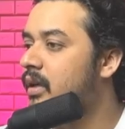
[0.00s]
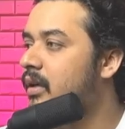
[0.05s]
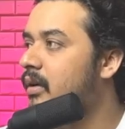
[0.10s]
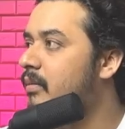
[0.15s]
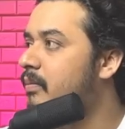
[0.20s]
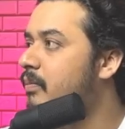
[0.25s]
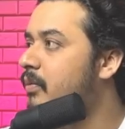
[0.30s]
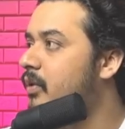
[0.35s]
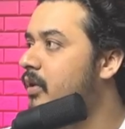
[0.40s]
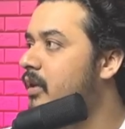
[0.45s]

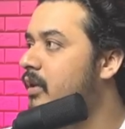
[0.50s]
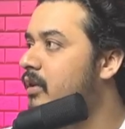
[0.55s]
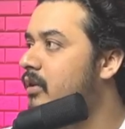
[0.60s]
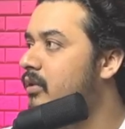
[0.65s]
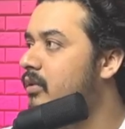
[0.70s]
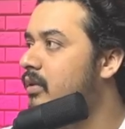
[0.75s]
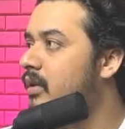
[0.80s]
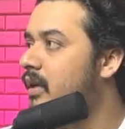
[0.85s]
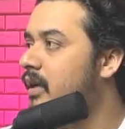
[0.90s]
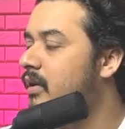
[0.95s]
put it in
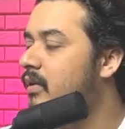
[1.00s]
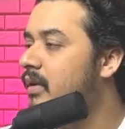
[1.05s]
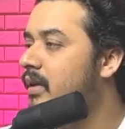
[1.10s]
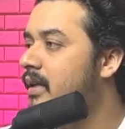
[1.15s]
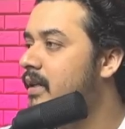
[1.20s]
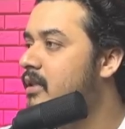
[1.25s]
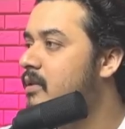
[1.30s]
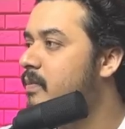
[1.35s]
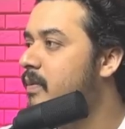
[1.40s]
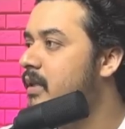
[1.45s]
the regular
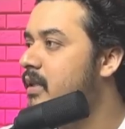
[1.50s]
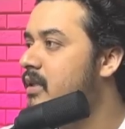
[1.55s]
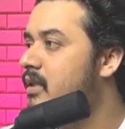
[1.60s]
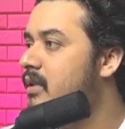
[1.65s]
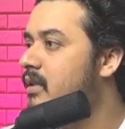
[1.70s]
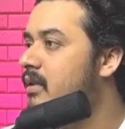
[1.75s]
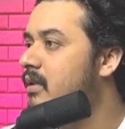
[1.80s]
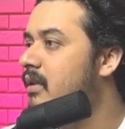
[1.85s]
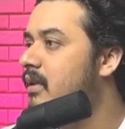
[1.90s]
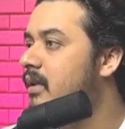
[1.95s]

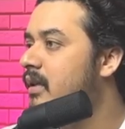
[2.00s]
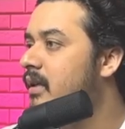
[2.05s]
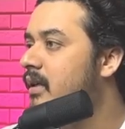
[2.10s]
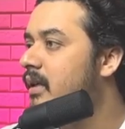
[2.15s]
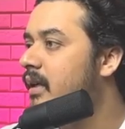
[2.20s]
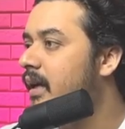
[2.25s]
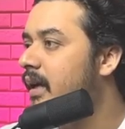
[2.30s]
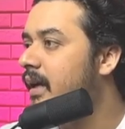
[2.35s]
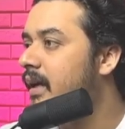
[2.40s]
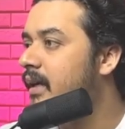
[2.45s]
expression.
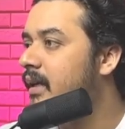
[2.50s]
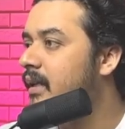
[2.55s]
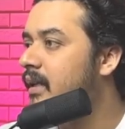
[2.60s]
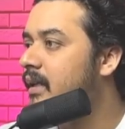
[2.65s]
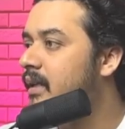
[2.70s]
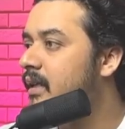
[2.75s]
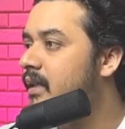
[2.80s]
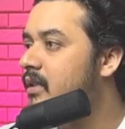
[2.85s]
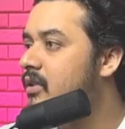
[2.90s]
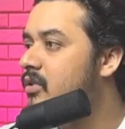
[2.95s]
And then
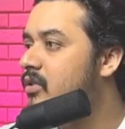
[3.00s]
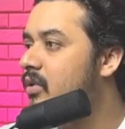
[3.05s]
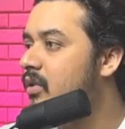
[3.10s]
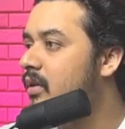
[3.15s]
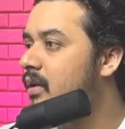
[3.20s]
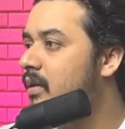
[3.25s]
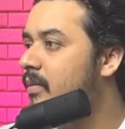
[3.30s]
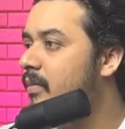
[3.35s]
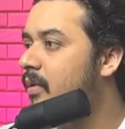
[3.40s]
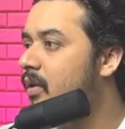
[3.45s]
let's
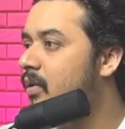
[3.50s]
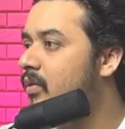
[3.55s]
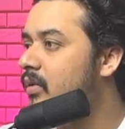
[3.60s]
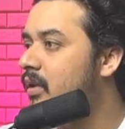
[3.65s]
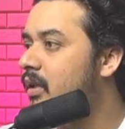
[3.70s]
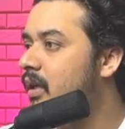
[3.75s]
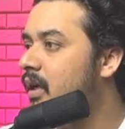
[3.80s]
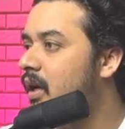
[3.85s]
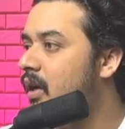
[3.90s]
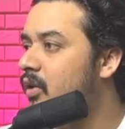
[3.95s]
talk about
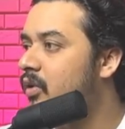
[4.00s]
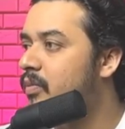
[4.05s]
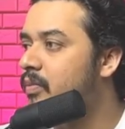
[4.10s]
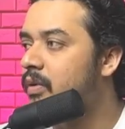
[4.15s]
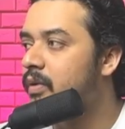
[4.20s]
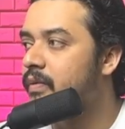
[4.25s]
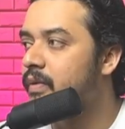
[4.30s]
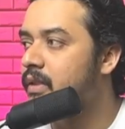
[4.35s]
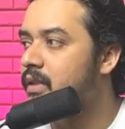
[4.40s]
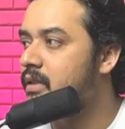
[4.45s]
the output,
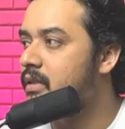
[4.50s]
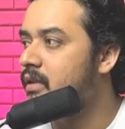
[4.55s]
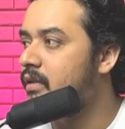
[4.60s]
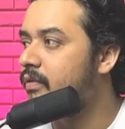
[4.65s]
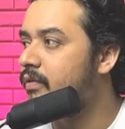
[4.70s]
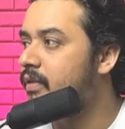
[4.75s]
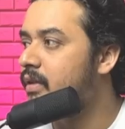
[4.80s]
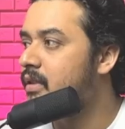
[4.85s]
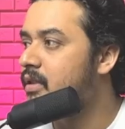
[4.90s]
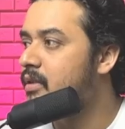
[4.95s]
which is the
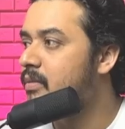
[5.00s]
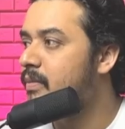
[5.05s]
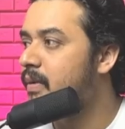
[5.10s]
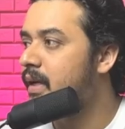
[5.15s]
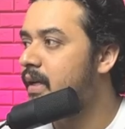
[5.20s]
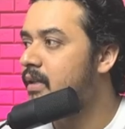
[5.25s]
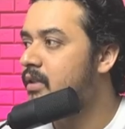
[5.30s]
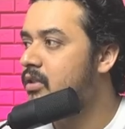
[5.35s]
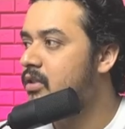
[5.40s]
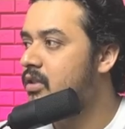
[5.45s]
first
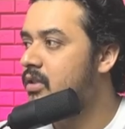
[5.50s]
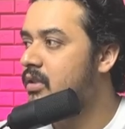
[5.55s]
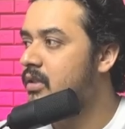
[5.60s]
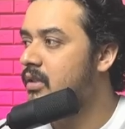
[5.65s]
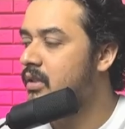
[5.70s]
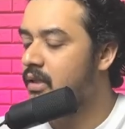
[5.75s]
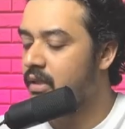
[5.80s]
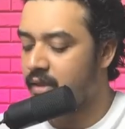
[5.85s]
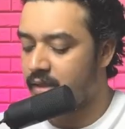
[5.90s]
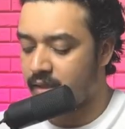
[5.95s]
match.
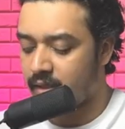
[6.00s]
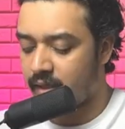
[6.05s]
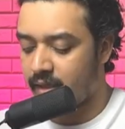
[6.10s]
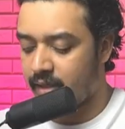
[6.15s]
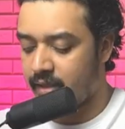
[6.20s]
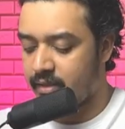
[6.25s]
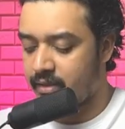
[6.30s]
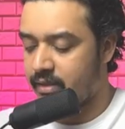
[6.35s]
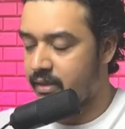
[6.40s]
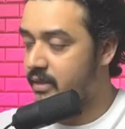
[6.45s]

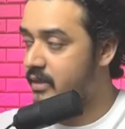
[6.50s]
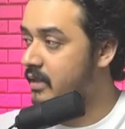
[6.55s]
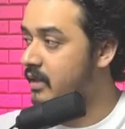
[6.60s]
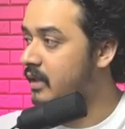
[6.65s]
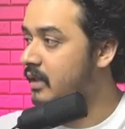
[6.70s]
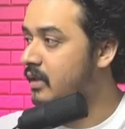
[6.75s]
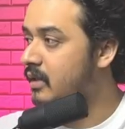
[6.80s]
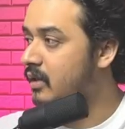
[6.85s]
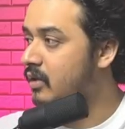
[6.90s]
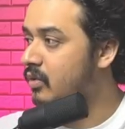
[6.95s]
I'll just
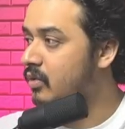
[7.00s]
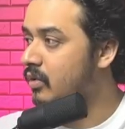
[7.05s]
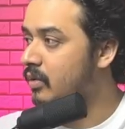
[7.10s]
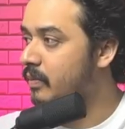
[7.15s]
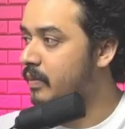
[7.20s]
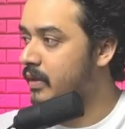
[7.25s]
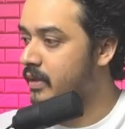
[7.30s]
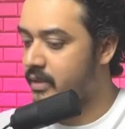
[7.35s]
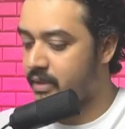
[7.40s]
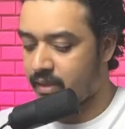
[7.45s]
hit
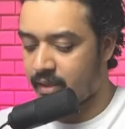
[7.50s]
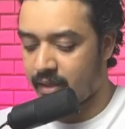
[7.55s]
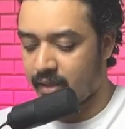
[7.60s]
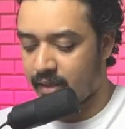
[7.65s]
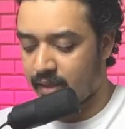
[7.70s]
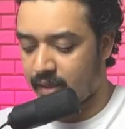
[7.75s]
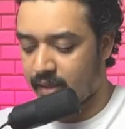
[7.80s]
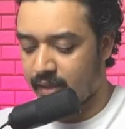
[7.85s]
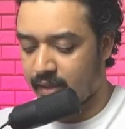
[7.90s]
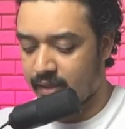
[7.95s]
Ctrl+K
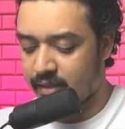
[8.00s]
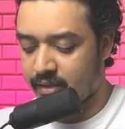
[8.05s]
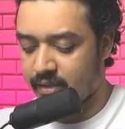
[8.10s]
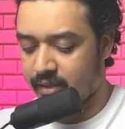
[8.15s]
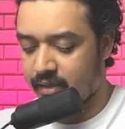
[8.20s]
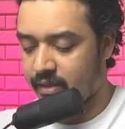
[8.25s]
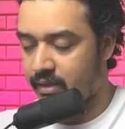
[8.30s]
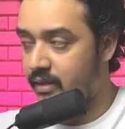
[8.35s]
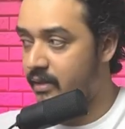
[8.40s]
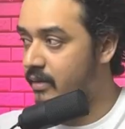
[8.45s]
and I'll
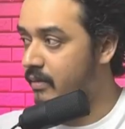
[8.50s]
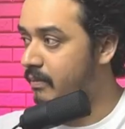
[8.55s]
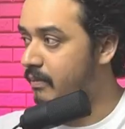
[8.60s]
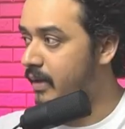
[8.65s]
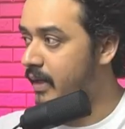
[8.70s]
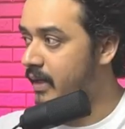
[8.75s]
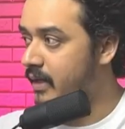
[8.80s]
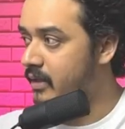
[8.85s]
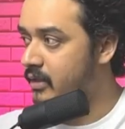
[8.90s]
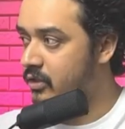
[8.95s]
say the
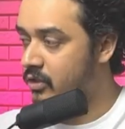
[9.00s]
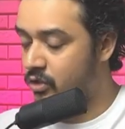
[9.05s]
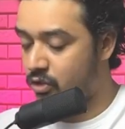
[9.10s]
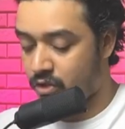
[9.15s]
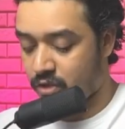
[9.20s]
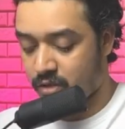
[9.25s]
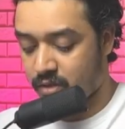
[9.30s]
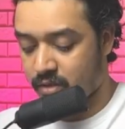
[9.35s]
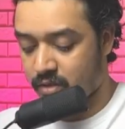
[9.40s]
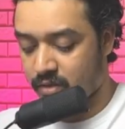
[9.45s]

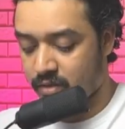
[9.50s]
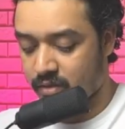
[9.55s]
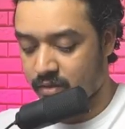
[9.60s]
match